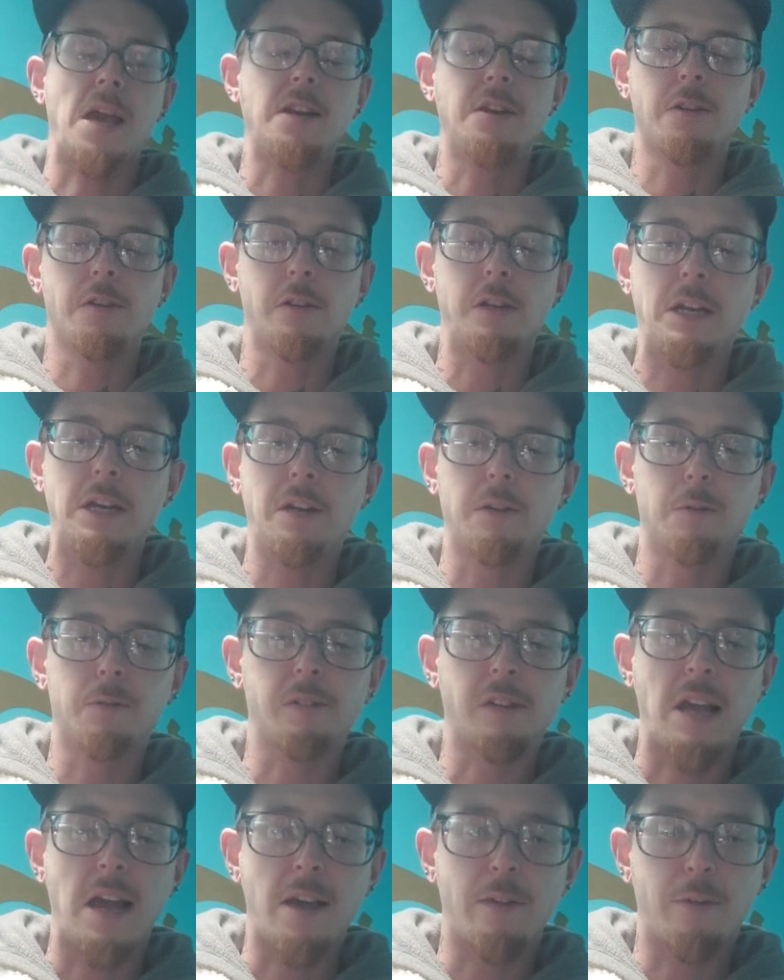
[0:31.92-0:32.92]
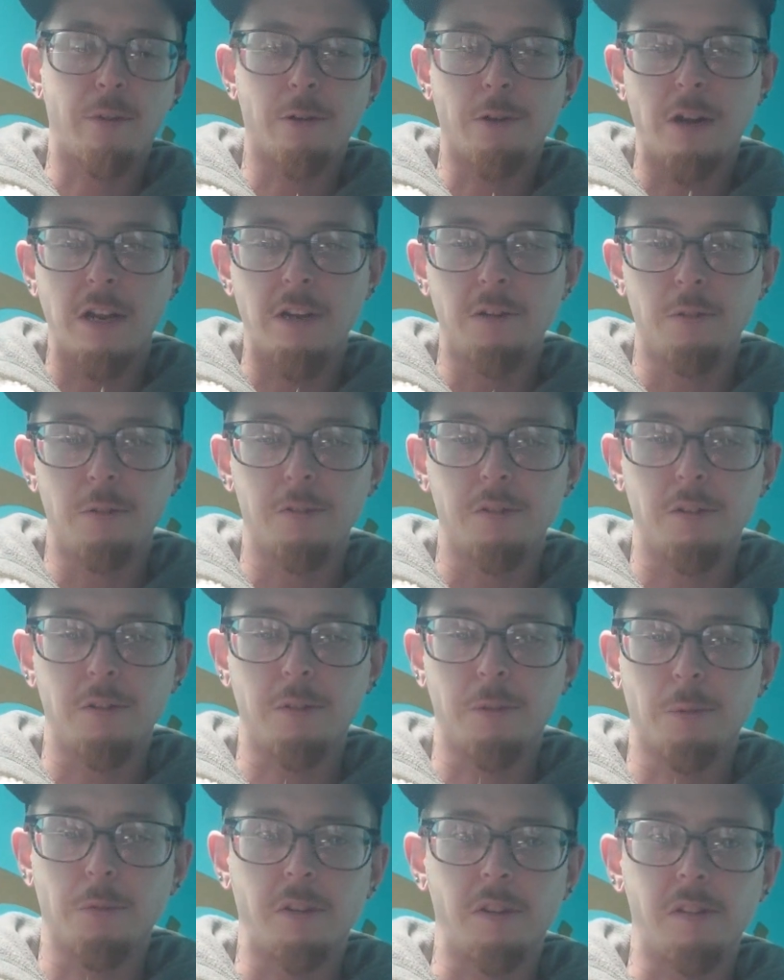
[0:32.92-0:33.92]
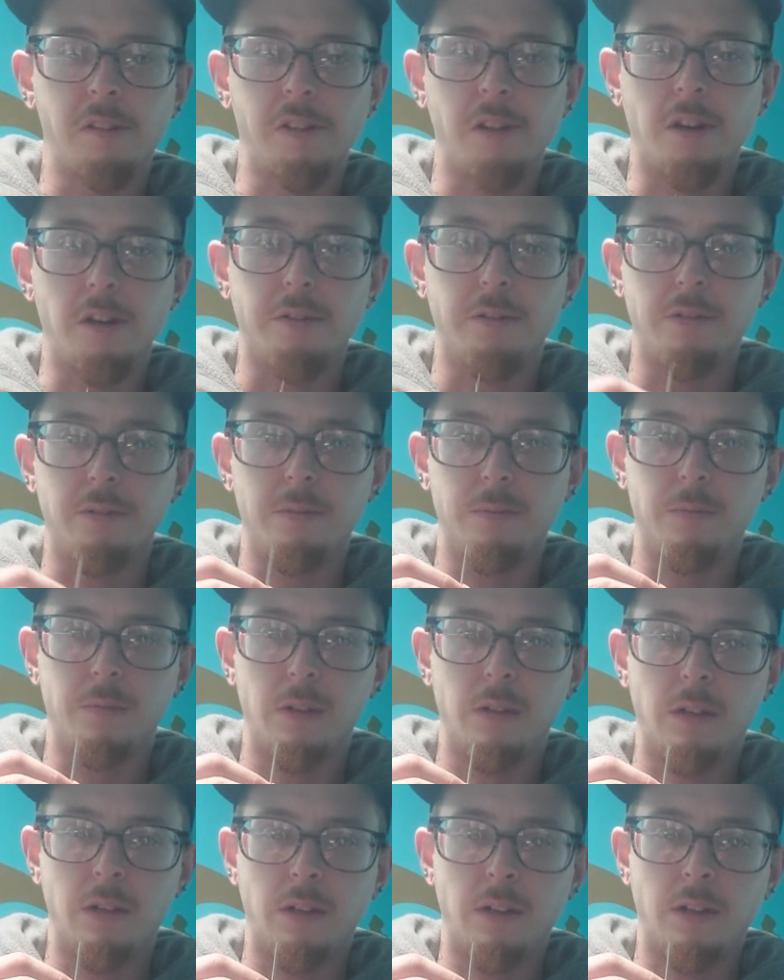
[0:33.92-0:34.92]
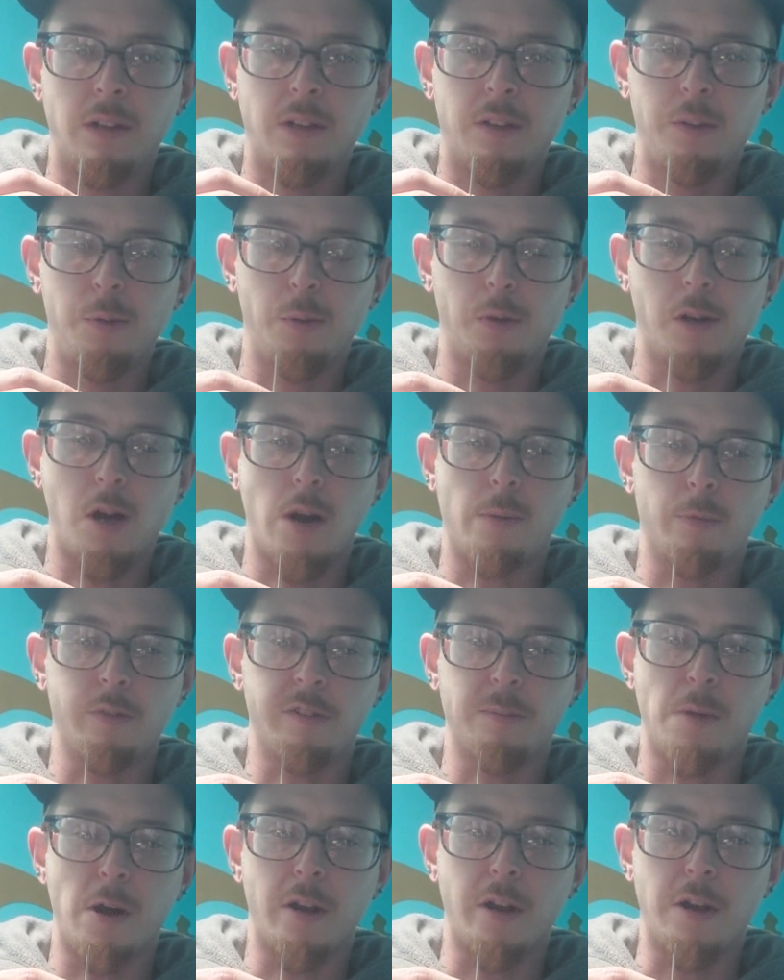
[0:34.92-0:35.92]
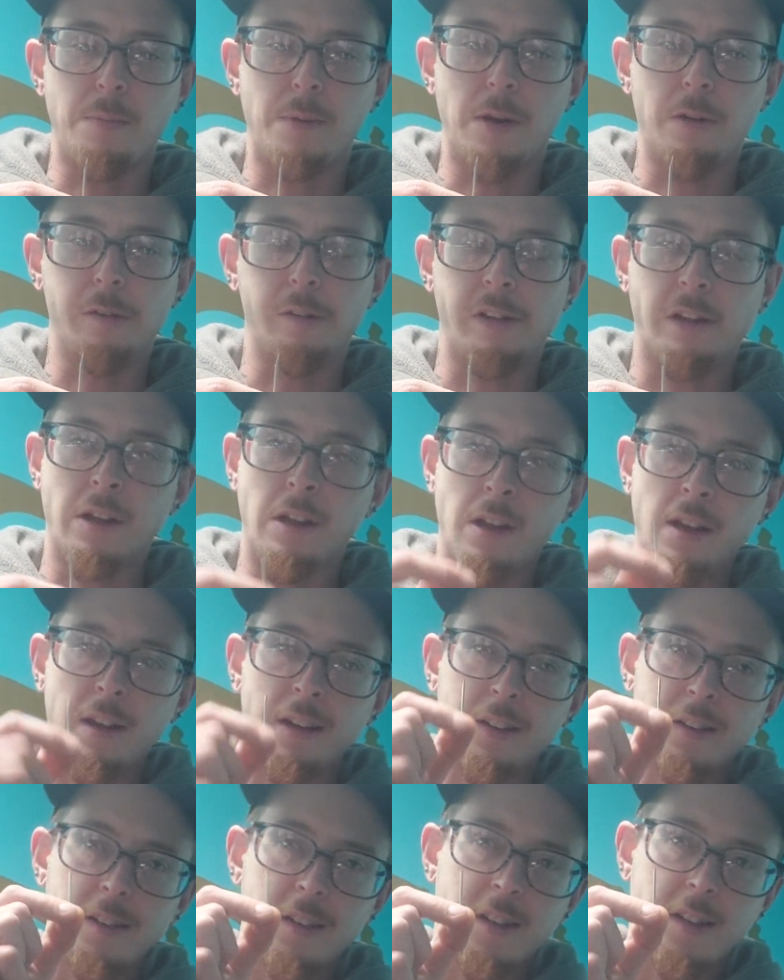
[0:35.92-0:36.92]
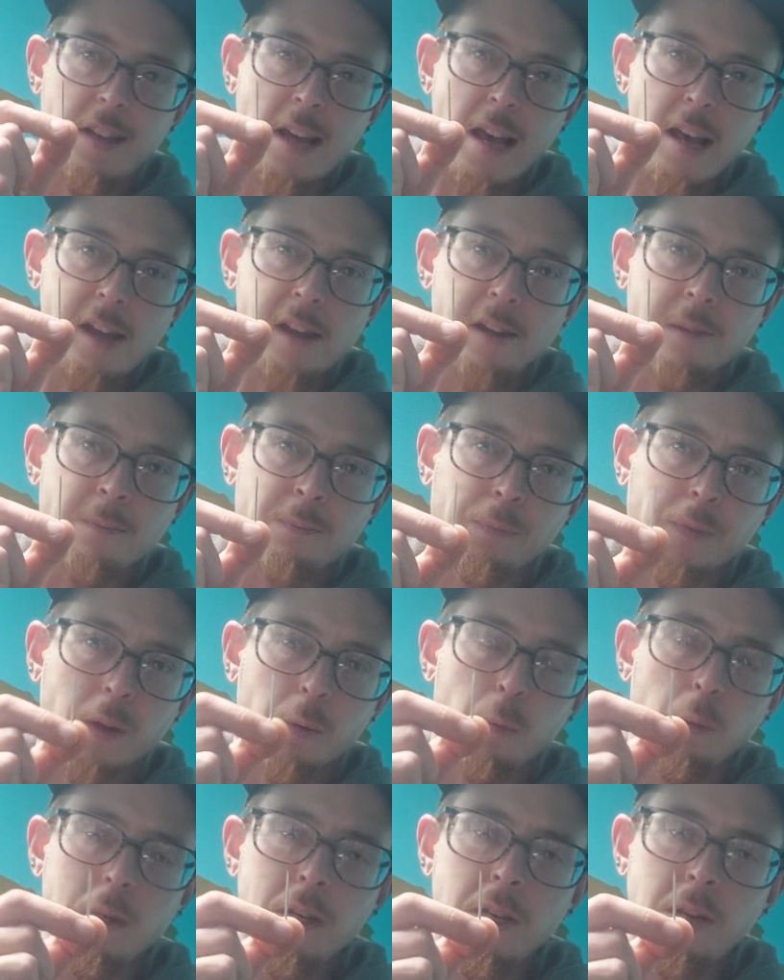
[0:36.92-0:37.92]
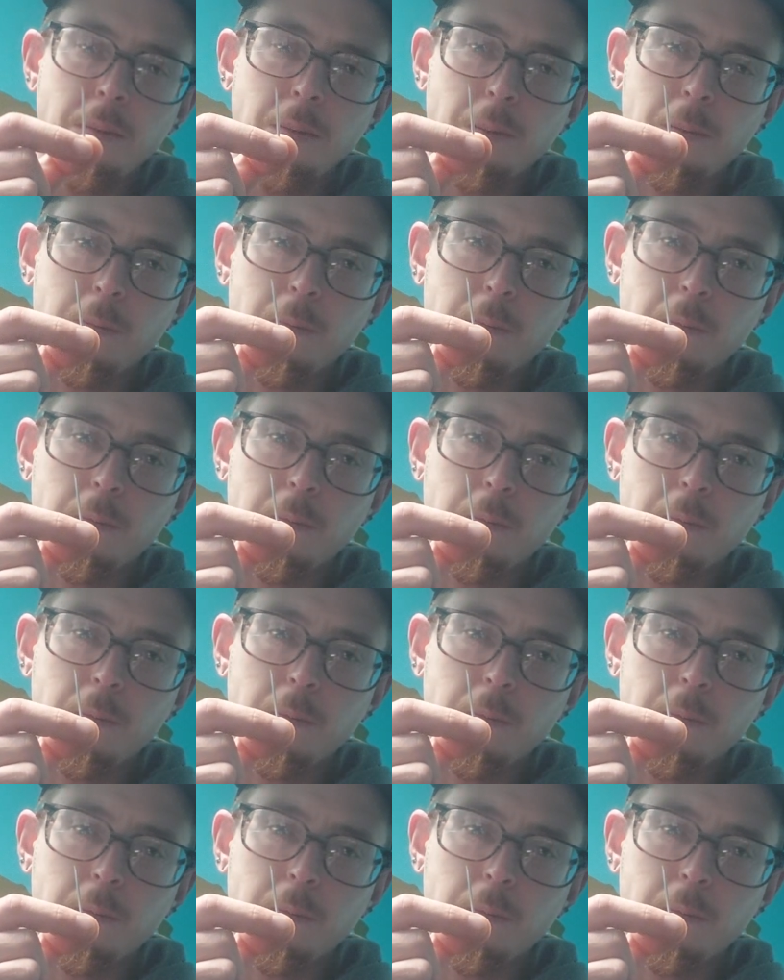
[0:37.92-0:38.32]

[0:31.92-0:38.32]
cannula needles, catheter needles, all sorts of stuff to accomplish body piercing. Today, we